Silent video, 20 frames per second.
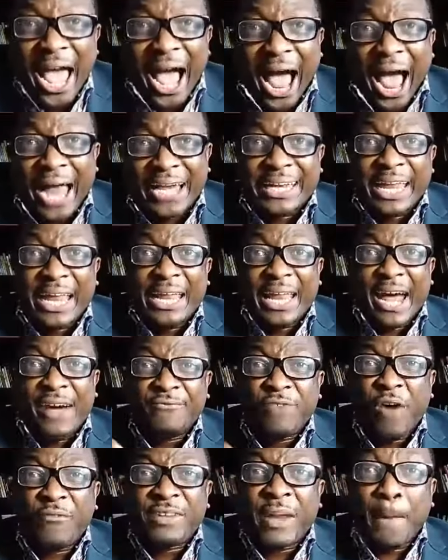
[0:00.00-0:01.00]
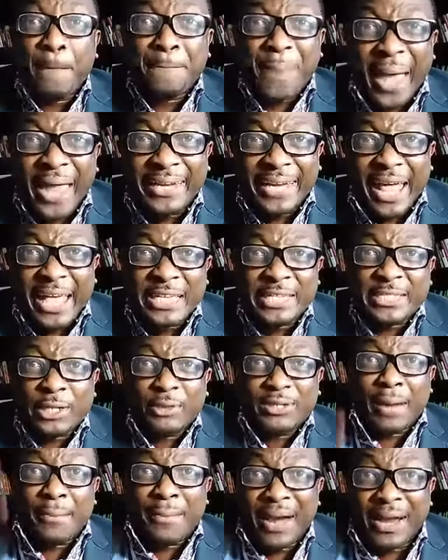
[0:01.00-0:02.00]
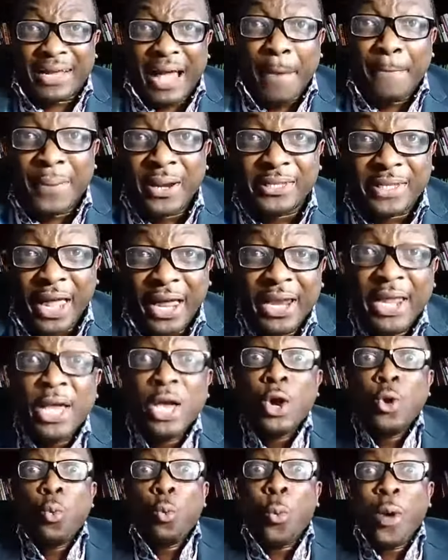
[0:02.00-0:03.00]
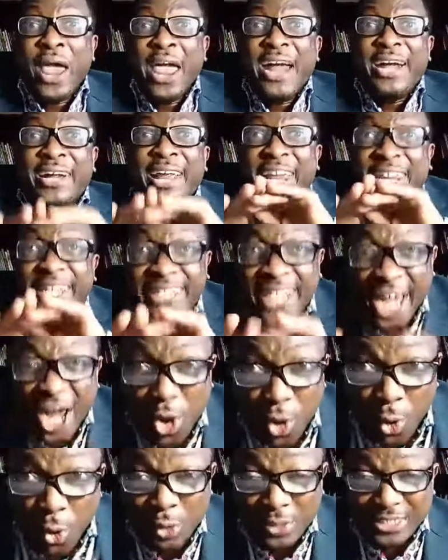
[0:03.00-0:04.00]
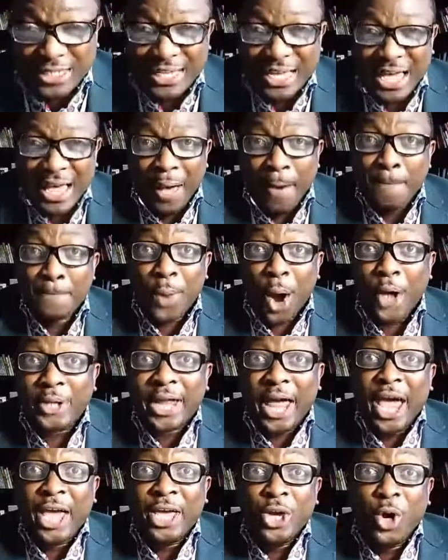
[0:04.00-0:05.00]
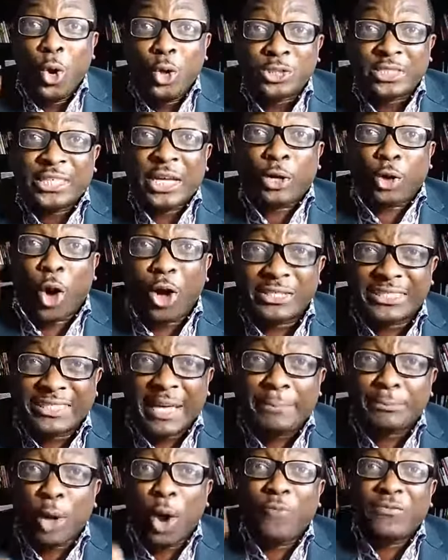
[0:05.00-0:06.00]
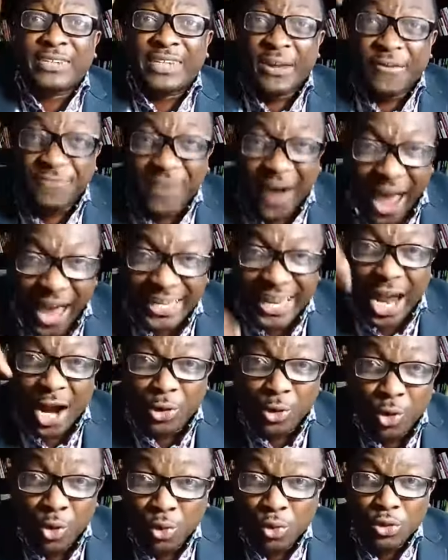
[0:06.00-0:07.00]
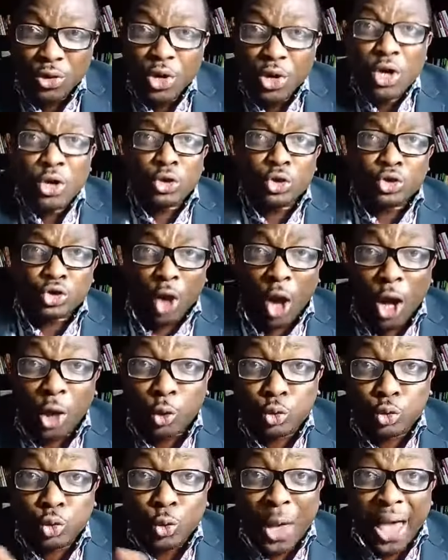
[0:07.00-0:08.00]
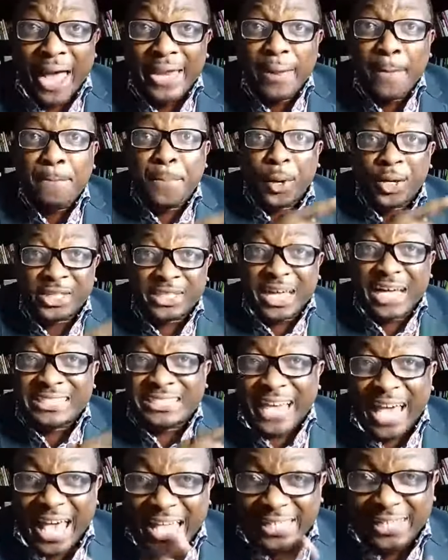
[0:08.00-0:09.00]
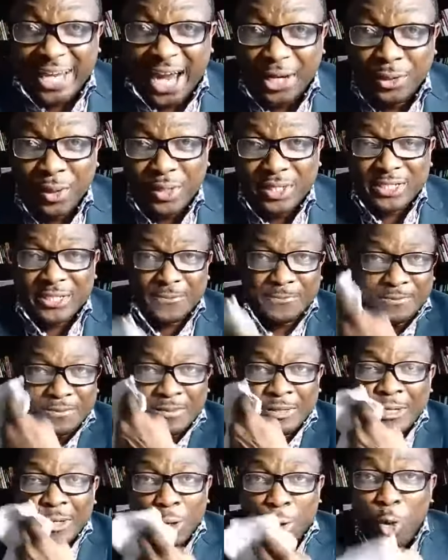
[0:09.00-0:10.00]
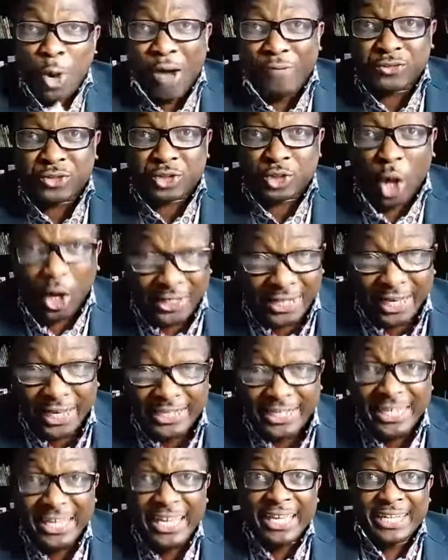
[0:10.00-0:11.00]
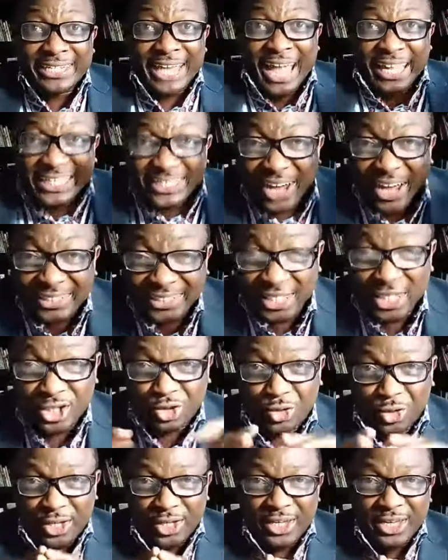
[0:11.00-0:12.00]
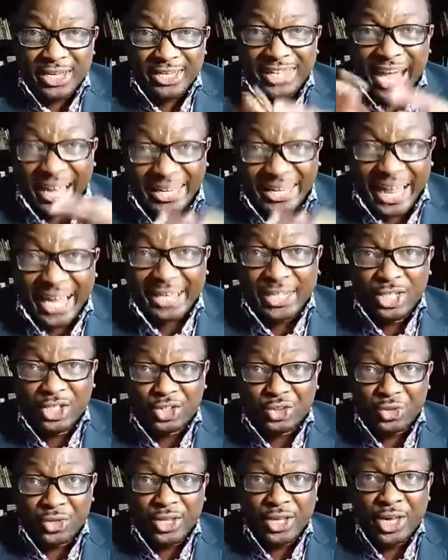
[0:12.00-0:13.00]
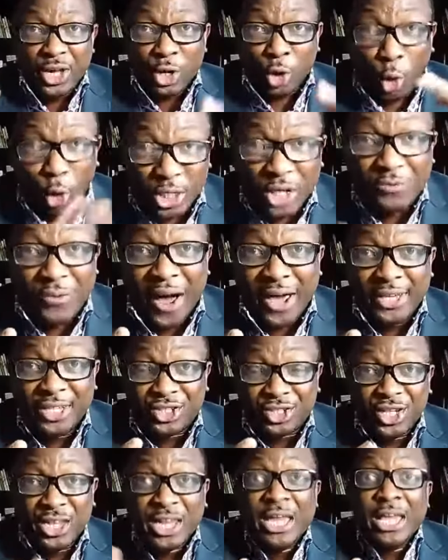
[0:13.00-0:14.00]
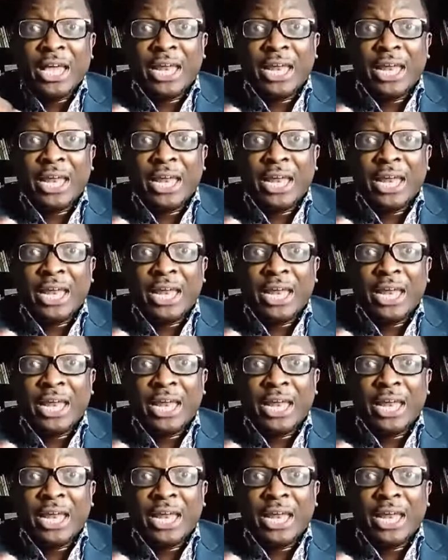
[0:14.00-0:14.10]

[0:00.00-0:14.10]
And the level of dependence on America and Britain will reduce. But they use the concept of divide and rule. Talk to any political science graduates who have studied Nigeria's history, Ghana history, Cote d'Ivoire history.